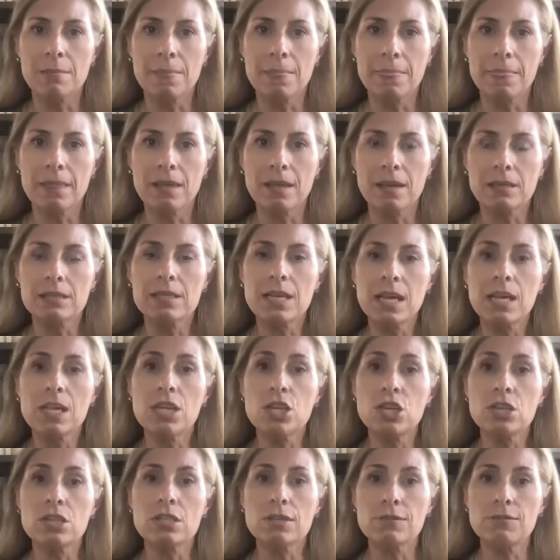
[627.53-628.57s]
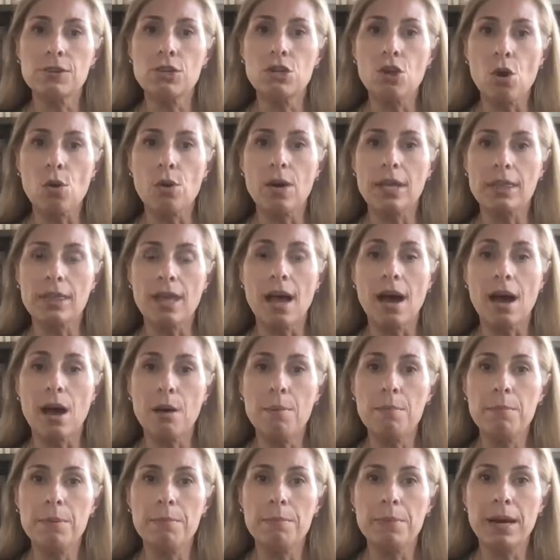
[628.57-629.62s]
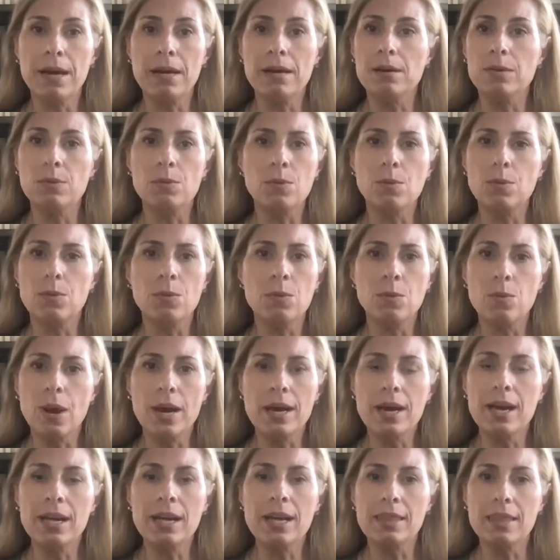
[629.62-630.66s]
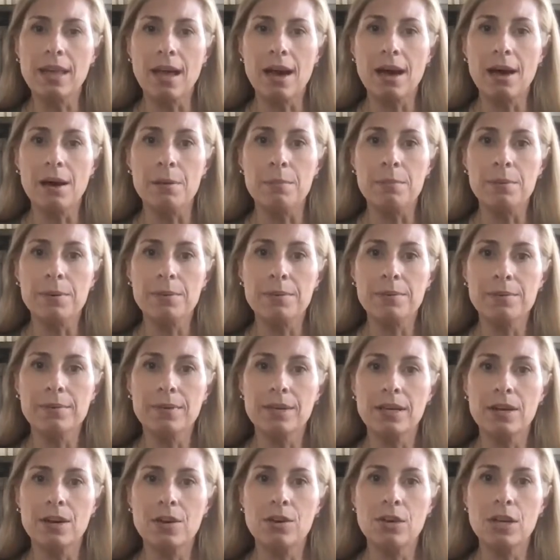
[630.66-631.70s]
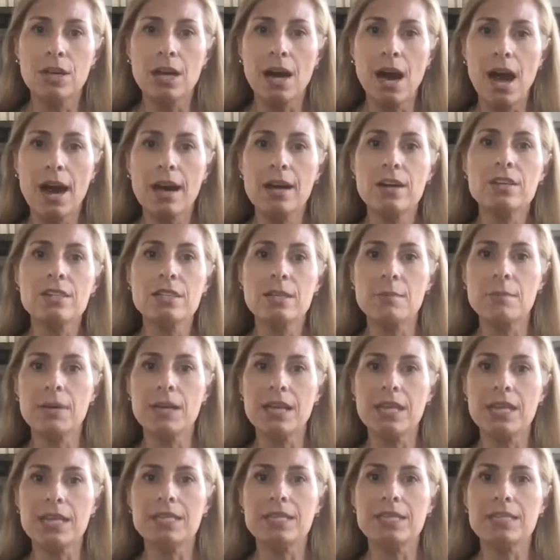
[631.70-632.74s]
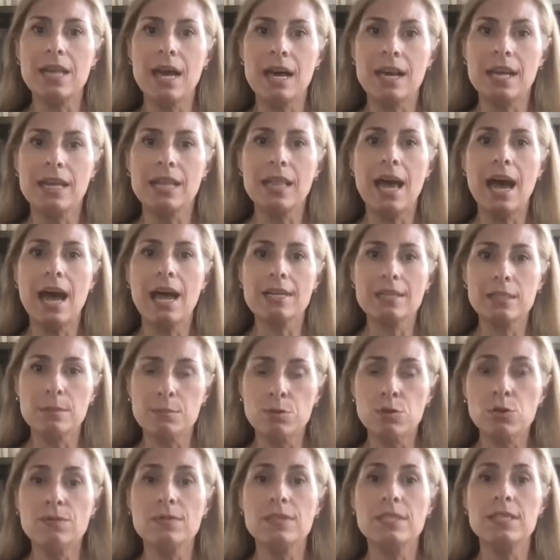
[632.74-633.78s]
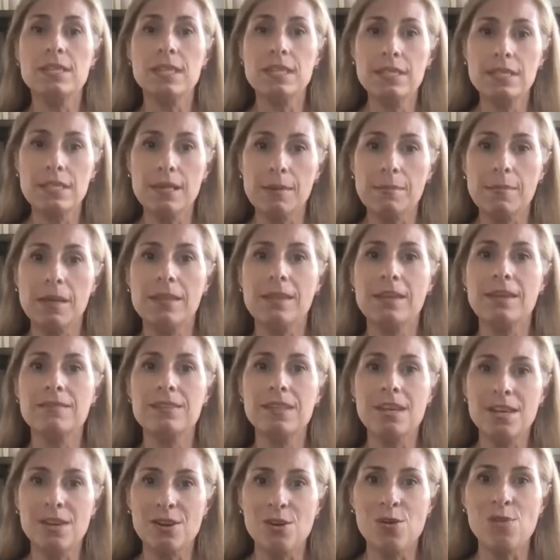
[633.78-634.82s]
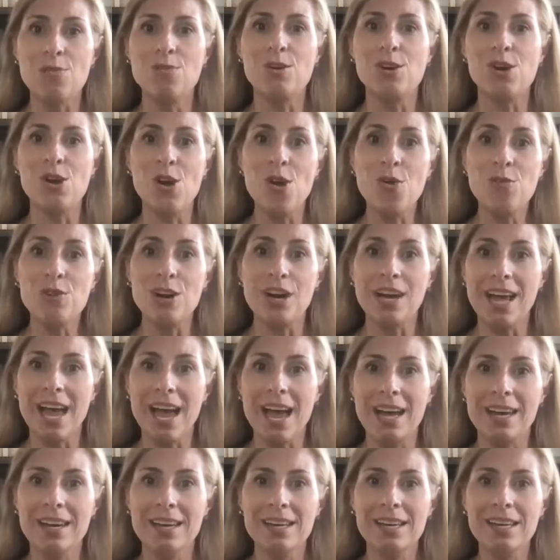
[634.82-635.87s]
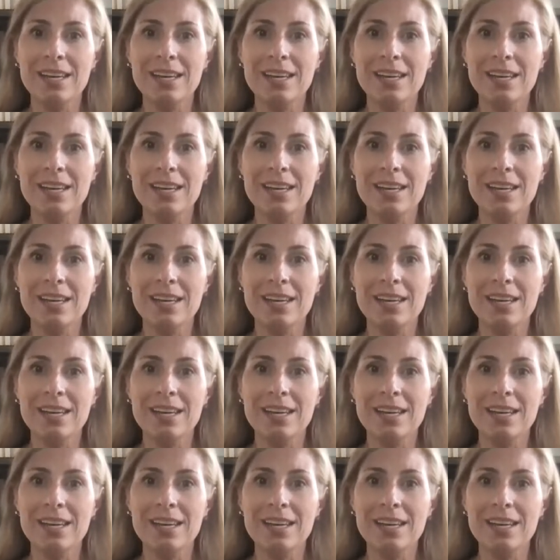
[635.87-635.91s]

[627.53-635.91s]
It'll take years if you don't get the help, but why not get the help? You could hire somebody that's done it, that has a proven system, that they've done it over and over again.